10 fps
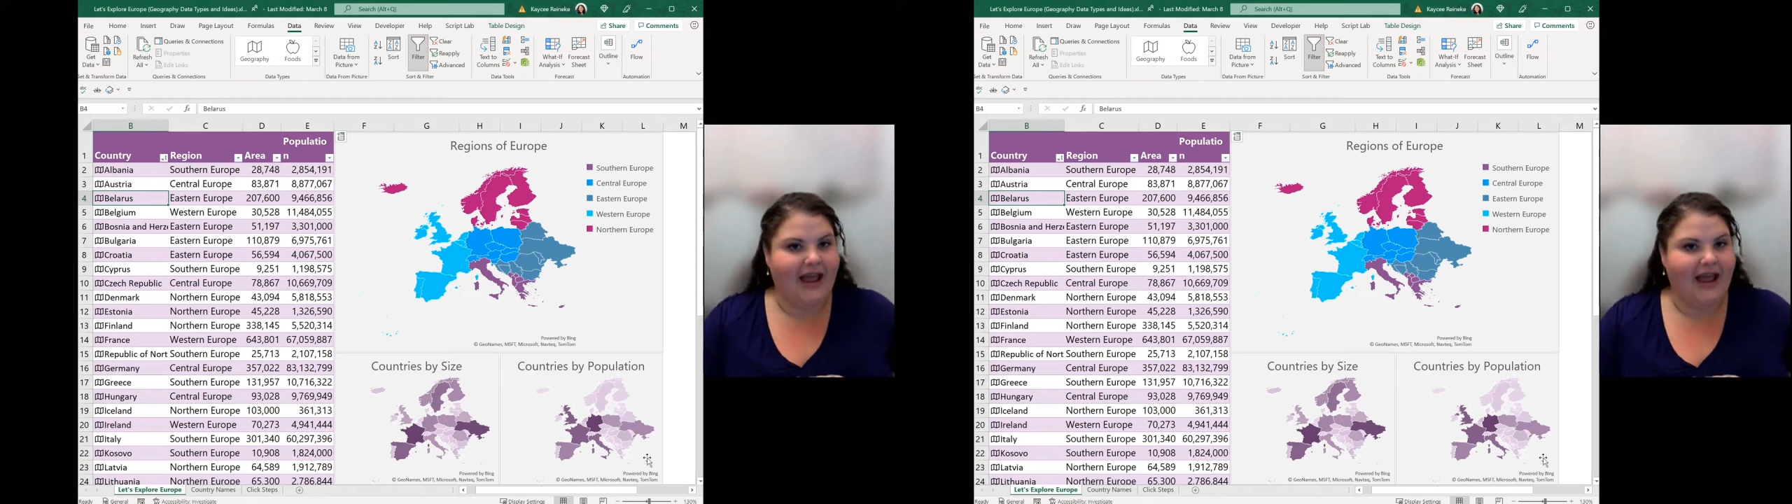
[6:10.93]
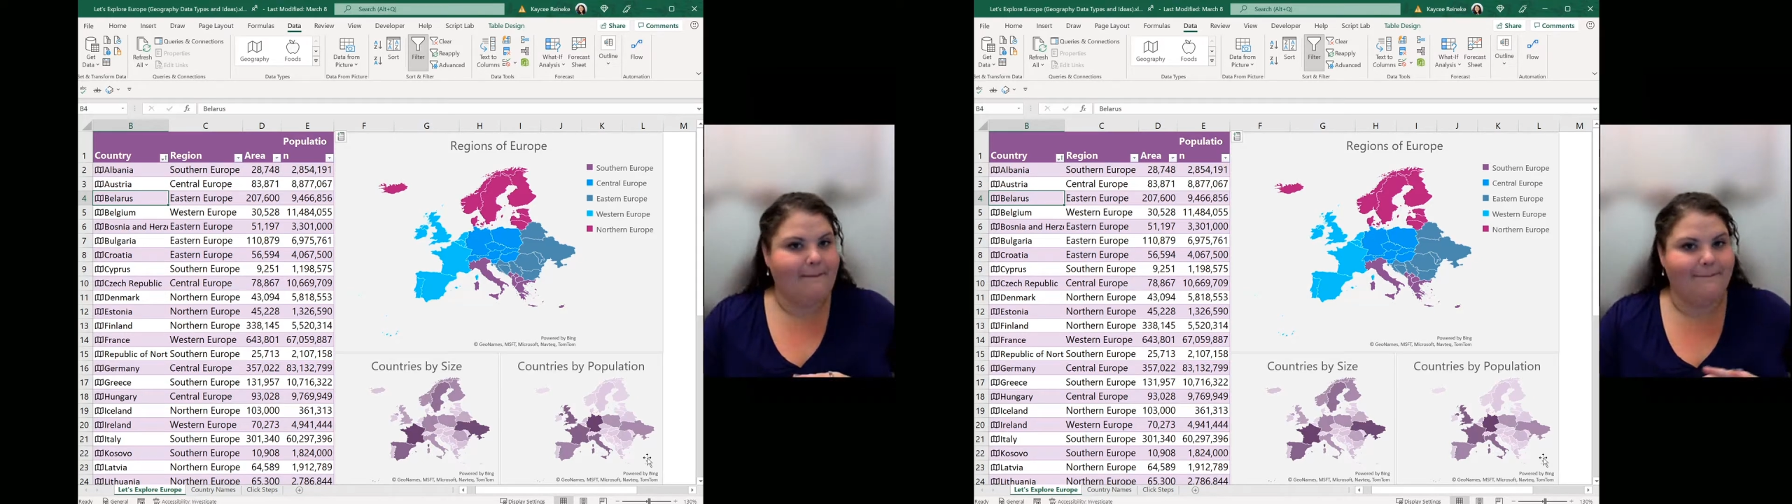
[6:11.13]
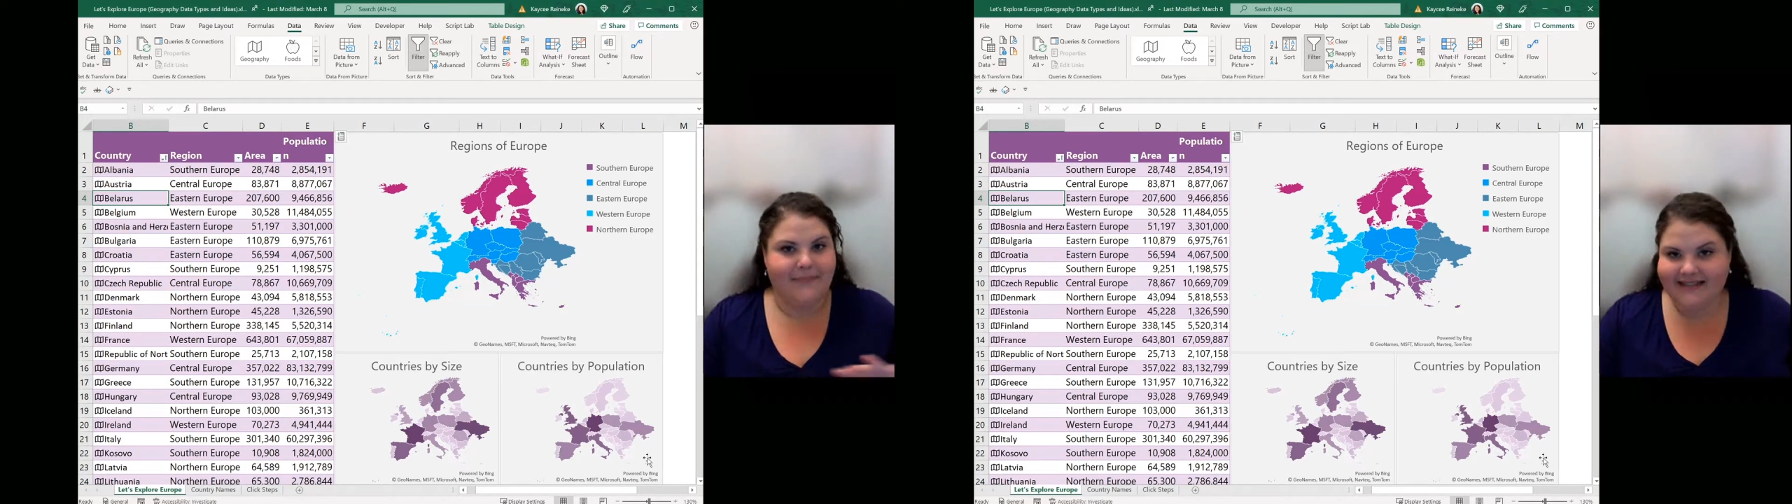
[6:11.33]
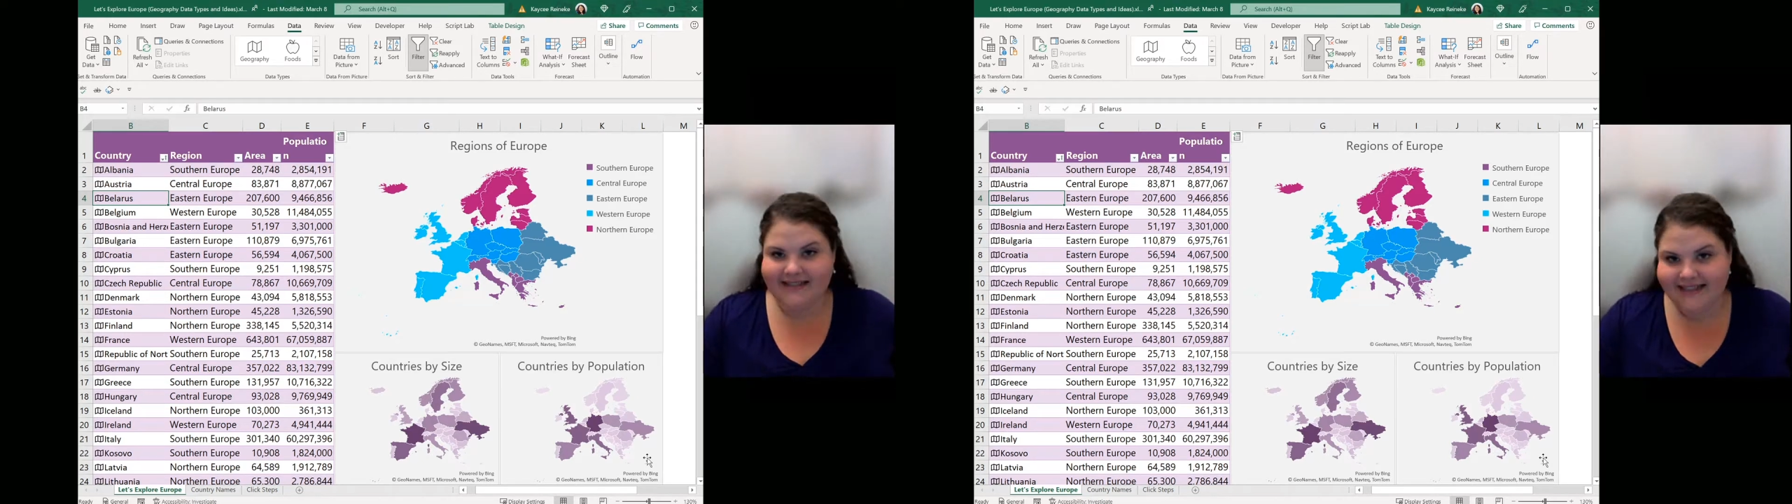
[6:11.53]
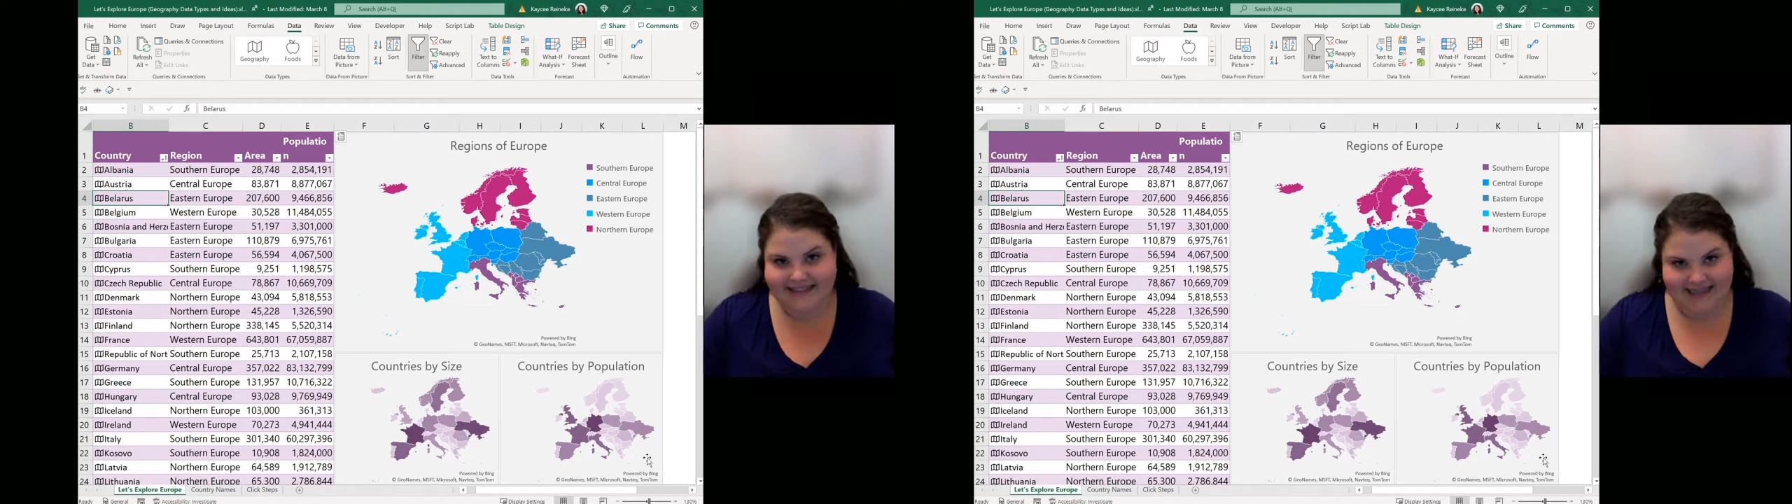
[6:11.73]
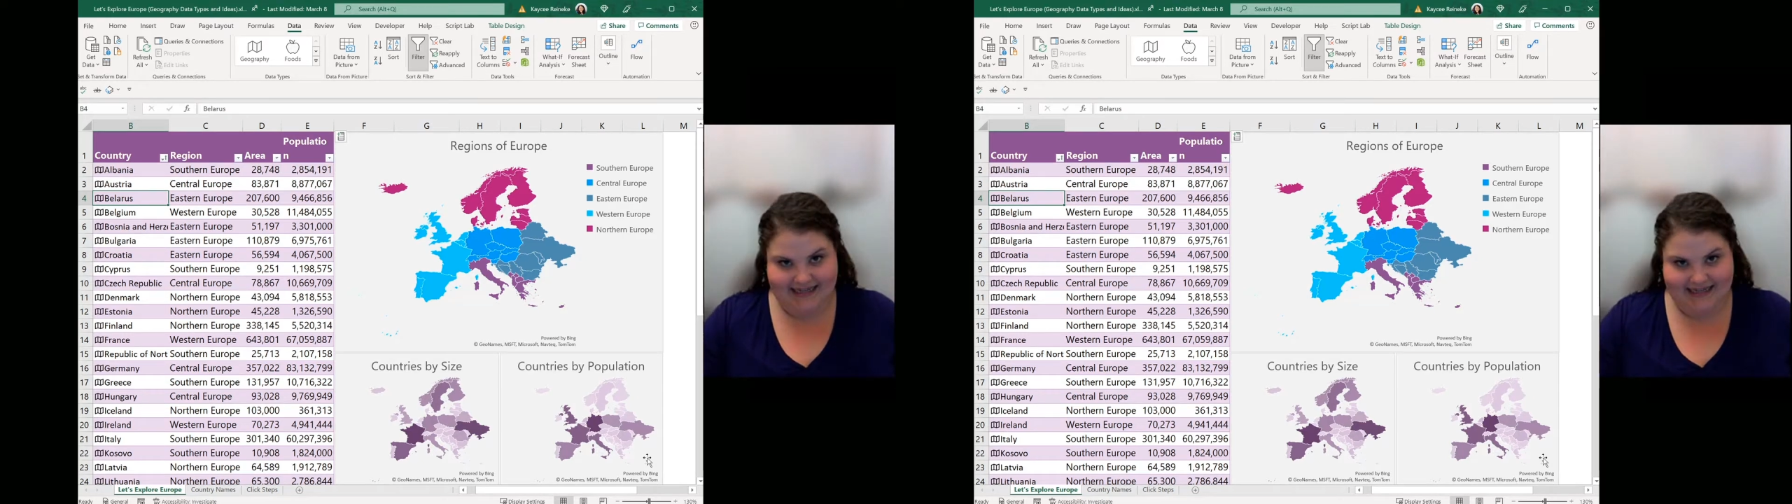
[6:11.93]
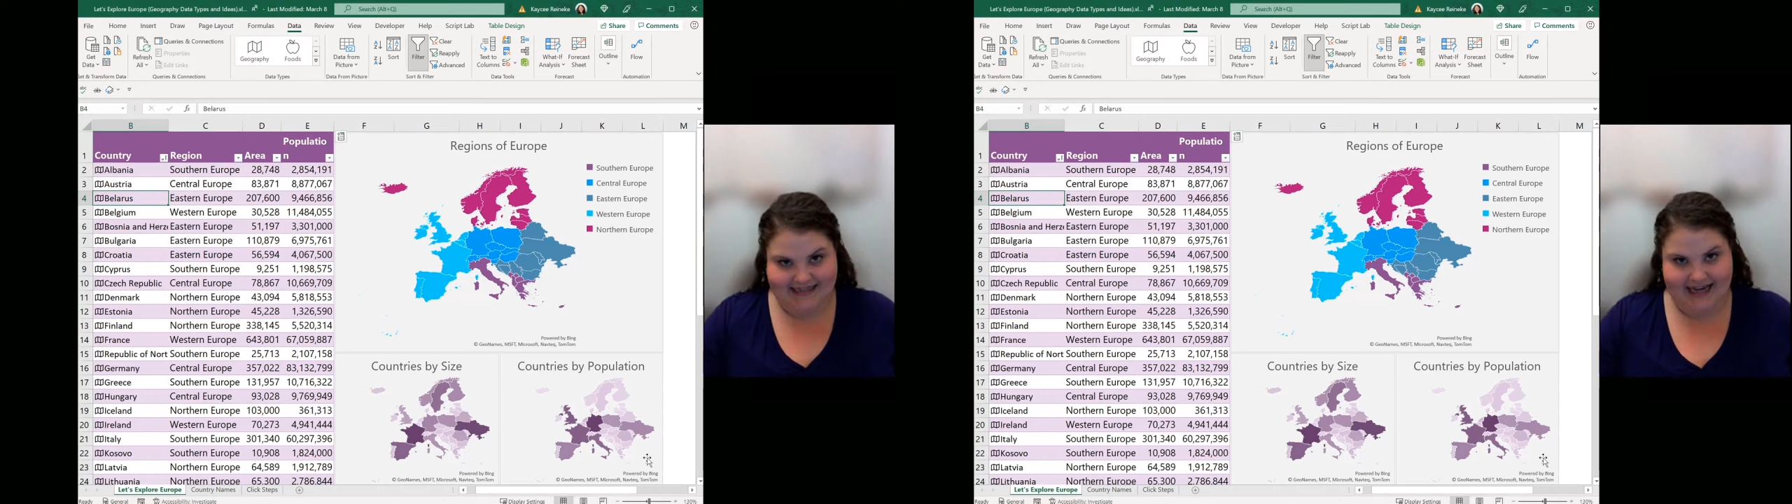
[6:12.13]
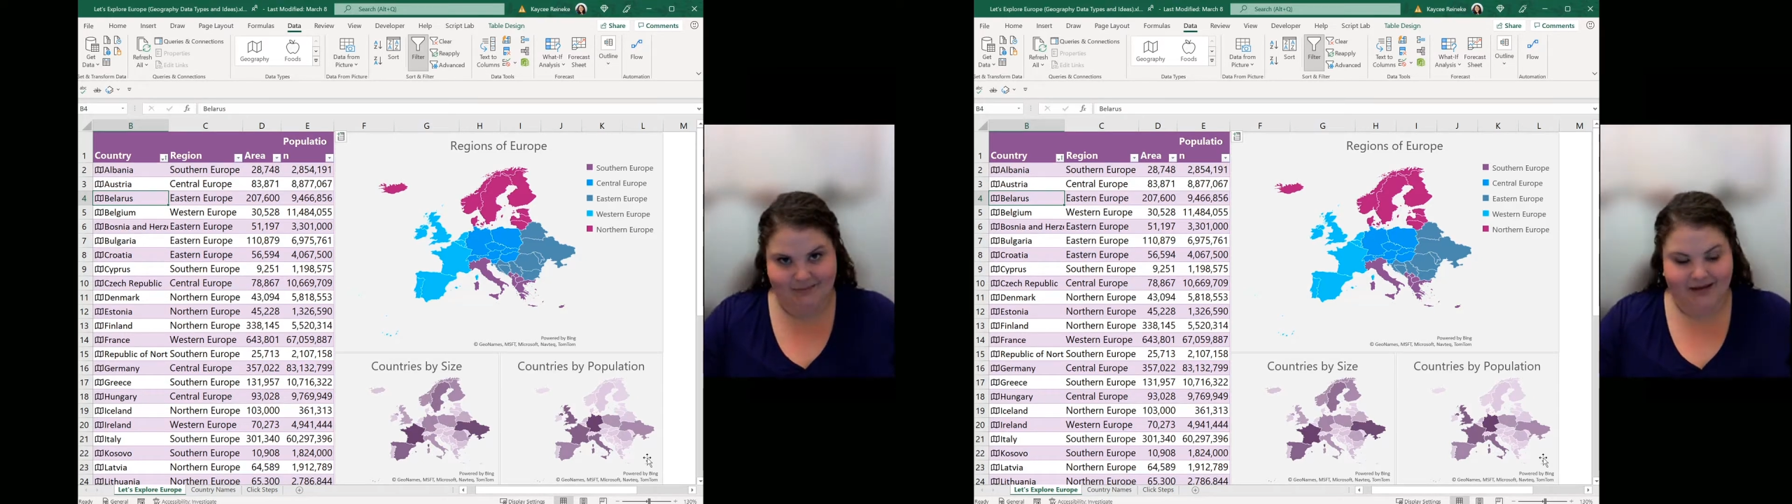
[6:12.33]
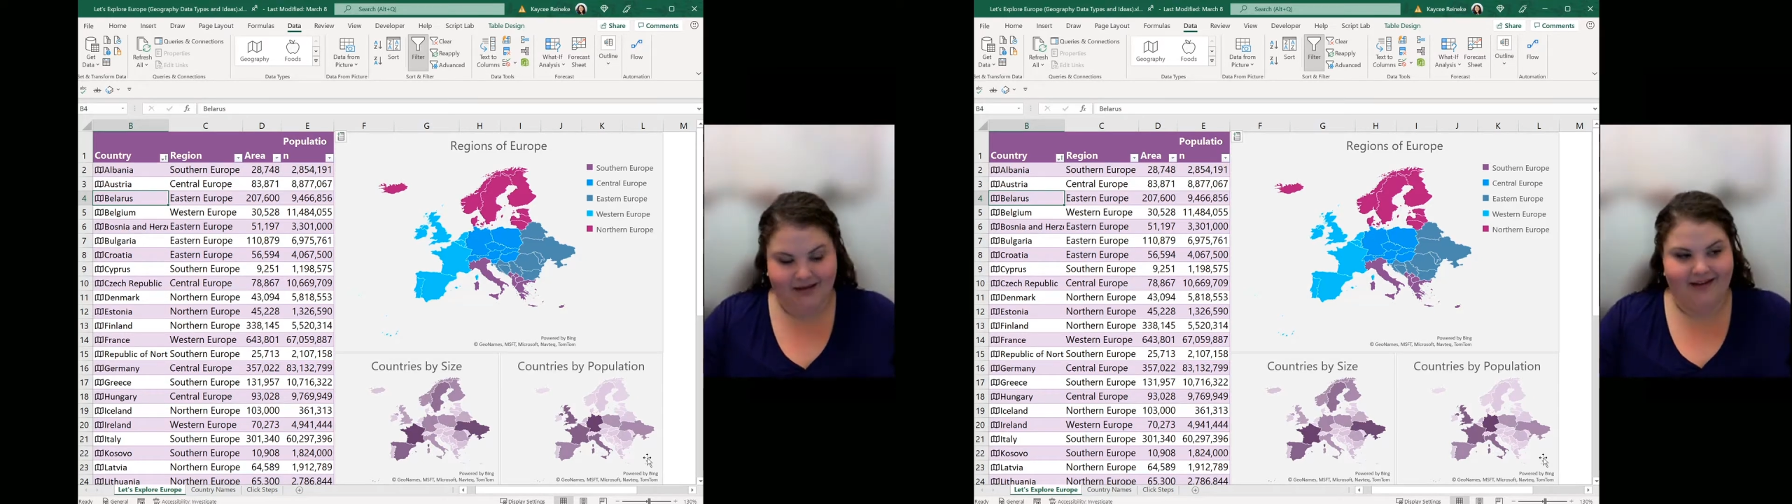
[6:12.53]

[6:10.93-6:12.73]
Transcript: a basic data type,